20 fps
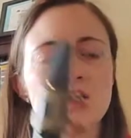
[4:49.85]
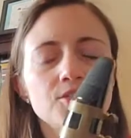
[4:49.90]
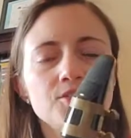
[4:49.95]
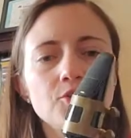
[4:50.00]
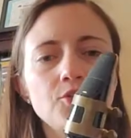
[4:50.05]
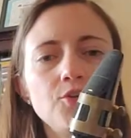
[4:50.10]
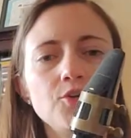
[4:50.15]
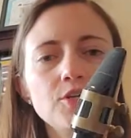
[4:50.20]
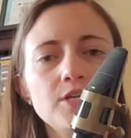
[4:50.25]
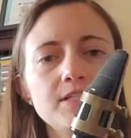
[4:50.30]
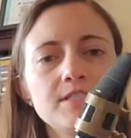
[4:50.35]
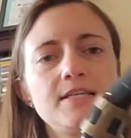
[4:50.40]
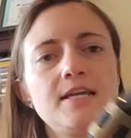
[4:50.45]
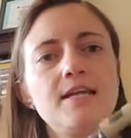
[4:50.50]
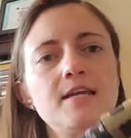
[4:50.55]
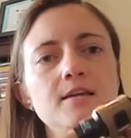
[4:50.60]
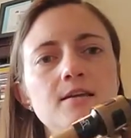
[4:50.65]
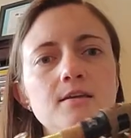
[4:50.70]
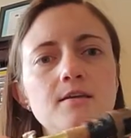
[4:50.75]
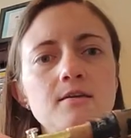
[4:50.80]
so you're going to
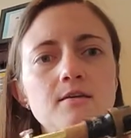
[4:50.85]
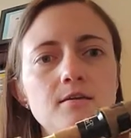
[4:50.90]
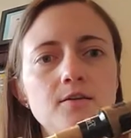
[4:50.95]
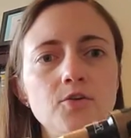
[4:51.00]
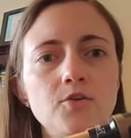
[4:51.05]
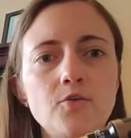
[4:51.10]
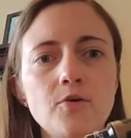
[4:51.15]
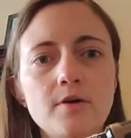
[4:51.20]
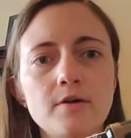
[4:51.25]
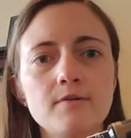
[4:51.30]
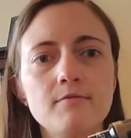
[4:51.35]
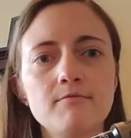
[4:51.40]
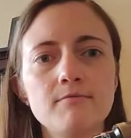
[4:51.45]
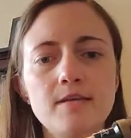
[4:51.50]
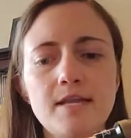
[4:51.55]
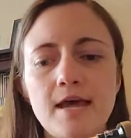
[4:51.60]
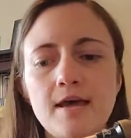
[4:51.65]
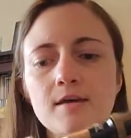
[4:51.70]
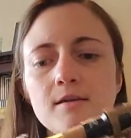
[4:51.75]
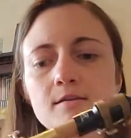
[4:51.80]
take your
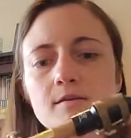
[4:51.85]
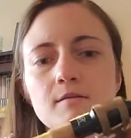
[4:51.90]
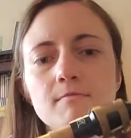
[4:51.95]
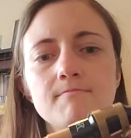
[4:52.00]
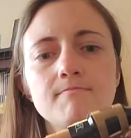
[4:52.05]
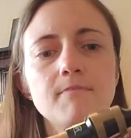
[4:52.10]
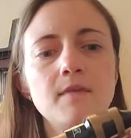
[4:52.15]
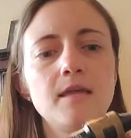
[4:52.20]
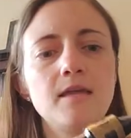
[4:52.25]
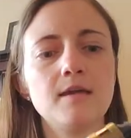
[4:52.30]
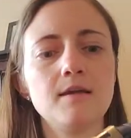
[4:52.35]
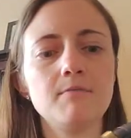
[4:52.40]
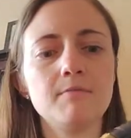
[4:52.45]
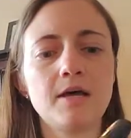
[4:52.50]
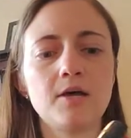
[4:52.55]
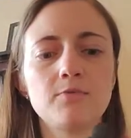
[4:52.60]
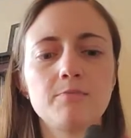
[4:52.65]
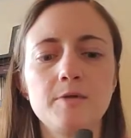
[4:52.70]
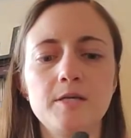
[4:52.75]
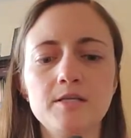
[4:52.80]
neck and
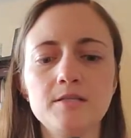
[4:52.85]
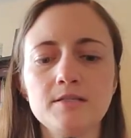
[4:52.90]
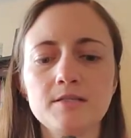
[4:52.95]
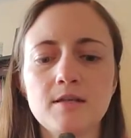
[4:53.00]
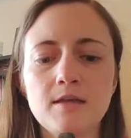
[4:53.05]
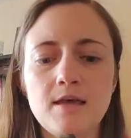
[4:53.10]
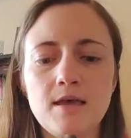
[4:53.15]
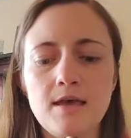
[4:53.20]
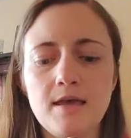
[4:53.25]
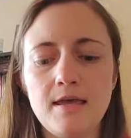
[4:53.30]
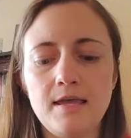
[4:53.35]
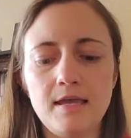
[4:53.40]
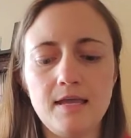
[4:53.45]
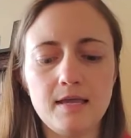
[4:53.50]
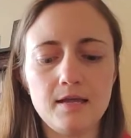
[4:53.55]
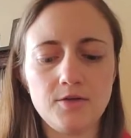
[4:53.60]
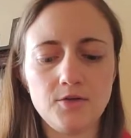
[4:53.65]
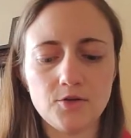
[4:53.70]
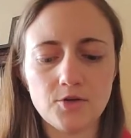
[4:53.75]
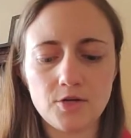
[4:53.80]
mouthpiece
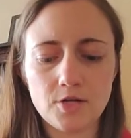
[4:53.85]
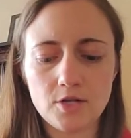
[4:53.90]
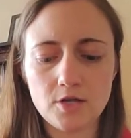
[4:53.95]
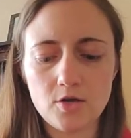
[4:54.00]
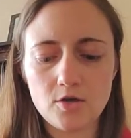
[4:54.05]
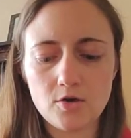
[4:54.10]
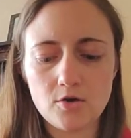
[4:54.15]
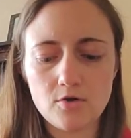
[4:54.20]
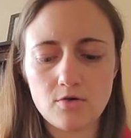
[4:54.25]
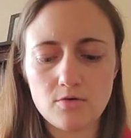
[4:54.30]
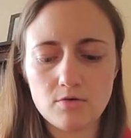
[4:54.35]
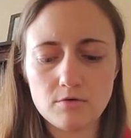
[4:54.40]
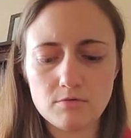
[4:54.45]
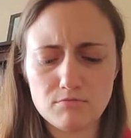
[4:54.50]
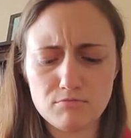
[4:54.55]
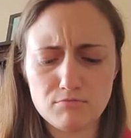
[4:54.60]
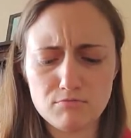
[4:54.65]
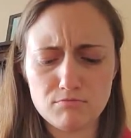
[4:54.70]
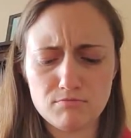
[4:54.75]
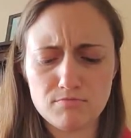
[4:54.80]
and you're going to go
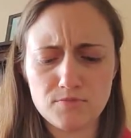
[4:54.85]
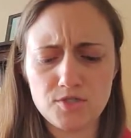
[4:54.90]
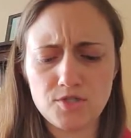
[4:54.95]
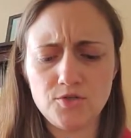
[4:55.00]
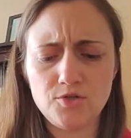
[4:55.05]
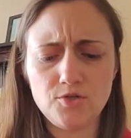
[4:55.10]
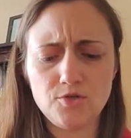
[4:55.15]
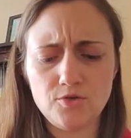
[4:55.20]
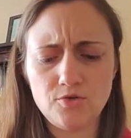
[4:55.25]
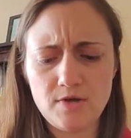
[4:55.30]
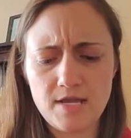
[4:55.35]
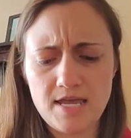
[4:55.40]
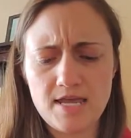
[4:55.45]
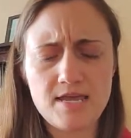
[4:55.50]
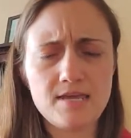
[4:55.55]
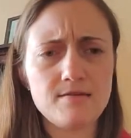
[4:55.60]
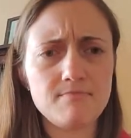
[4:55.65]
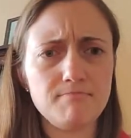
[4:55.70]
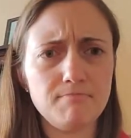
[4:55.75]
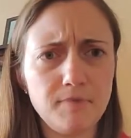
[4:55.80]
to
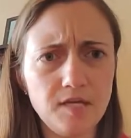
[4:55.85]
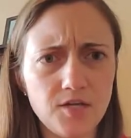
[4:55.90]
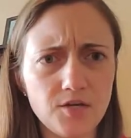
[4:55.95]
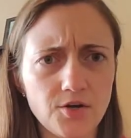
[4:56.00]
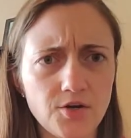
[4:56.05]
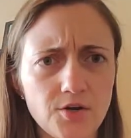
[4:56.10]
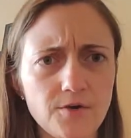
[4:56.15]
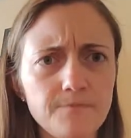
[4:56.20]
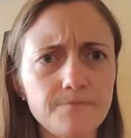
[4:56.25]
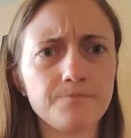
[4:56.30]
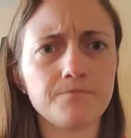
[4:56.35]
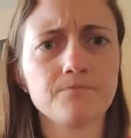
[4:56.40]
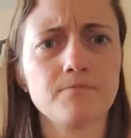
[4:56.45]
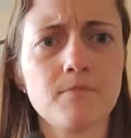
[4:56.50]
a mirror.